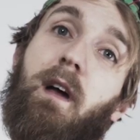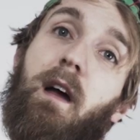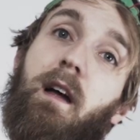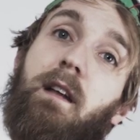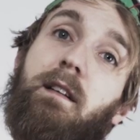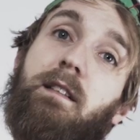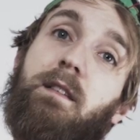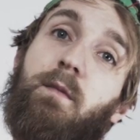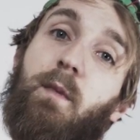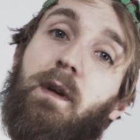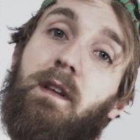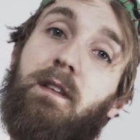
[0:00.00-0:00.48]
going
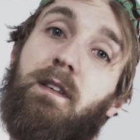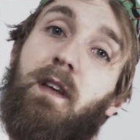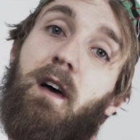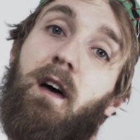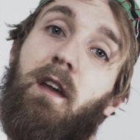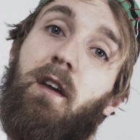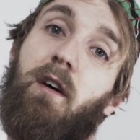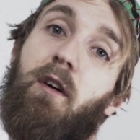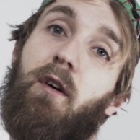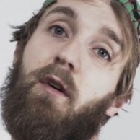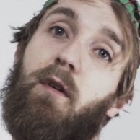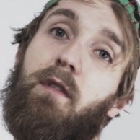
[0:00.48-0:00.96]
into the wind
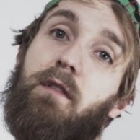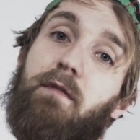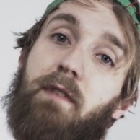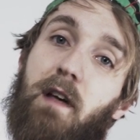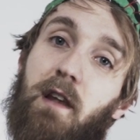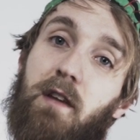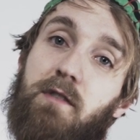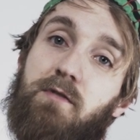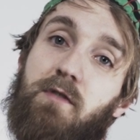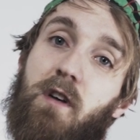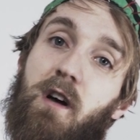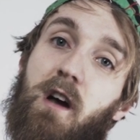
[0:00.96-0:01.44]
tunnel and the
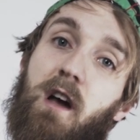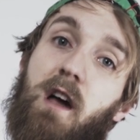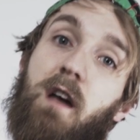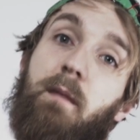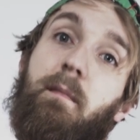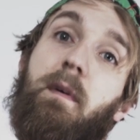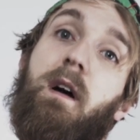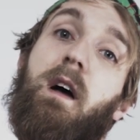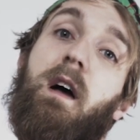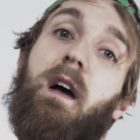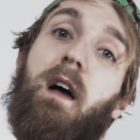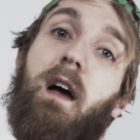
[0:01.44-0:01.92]

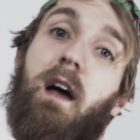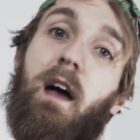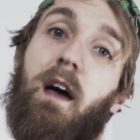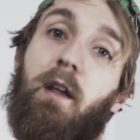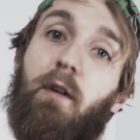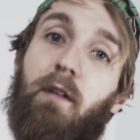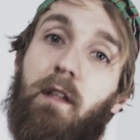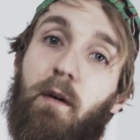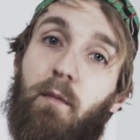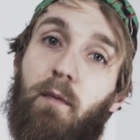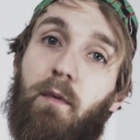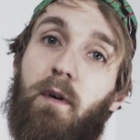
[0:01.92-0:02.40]
velodrome,
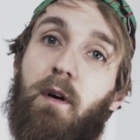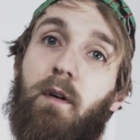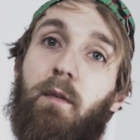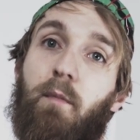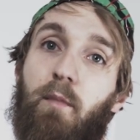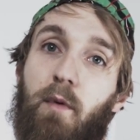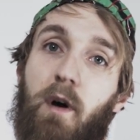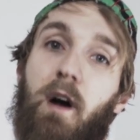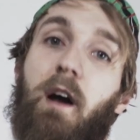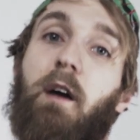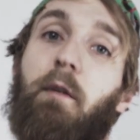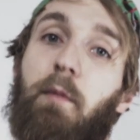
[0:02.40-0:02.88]
and all that
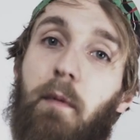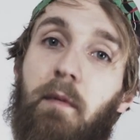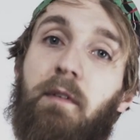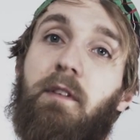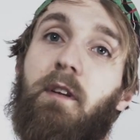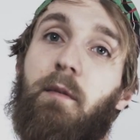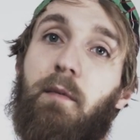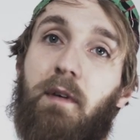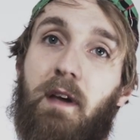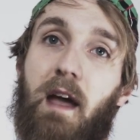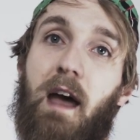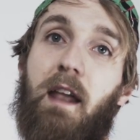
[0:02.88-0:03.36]
work we've been
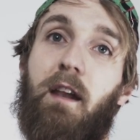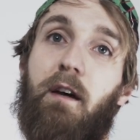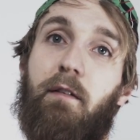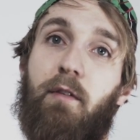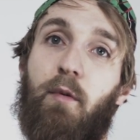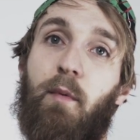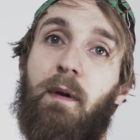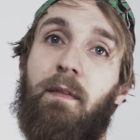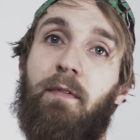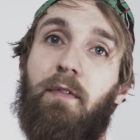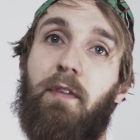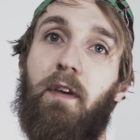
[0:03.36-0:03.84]
doing with Ken over
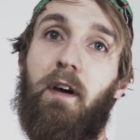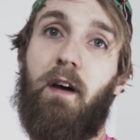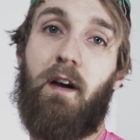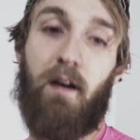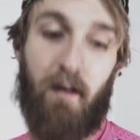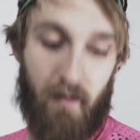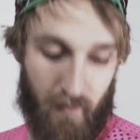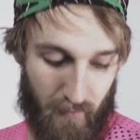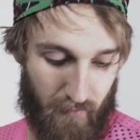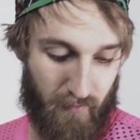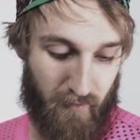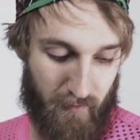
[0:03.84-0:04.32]
the
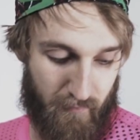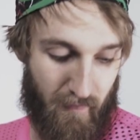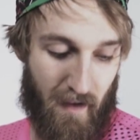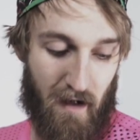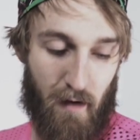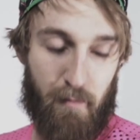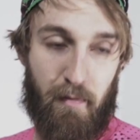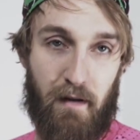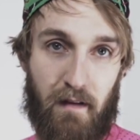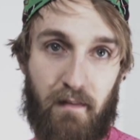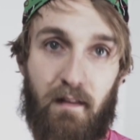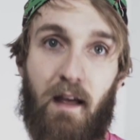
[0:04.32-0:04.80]
winter is
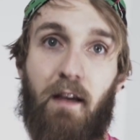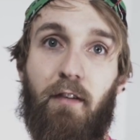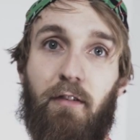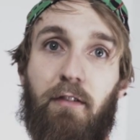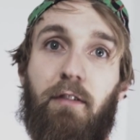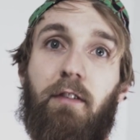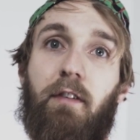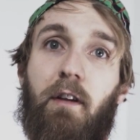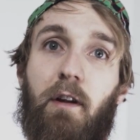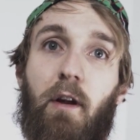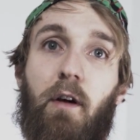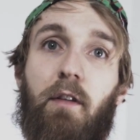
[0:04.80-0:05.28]
developing
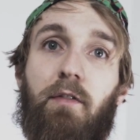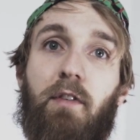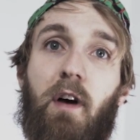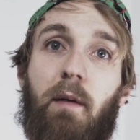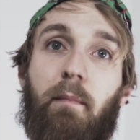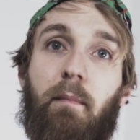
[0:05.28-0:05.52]
this a lot of the